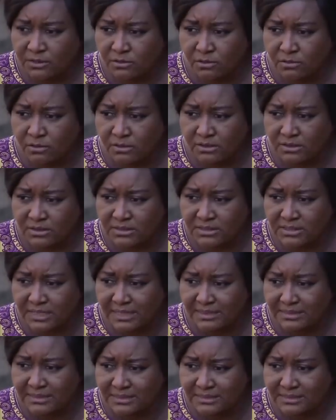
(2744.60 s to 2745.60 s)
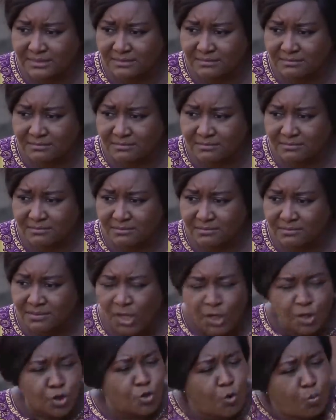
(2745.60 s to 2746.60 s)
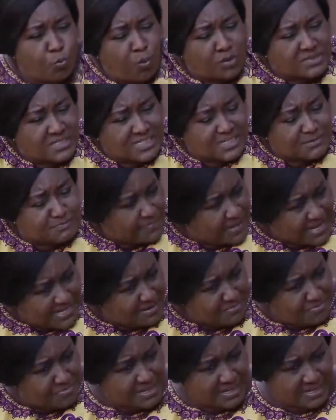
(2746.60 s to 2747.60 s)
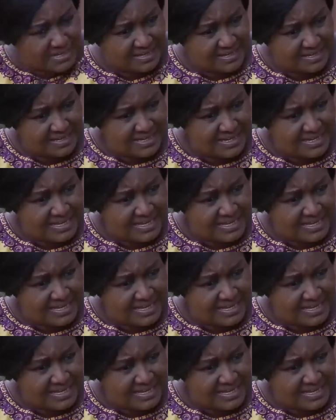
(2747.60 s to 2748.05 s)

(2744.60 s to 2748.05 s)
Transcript: I don't understand it. You know what is paining me?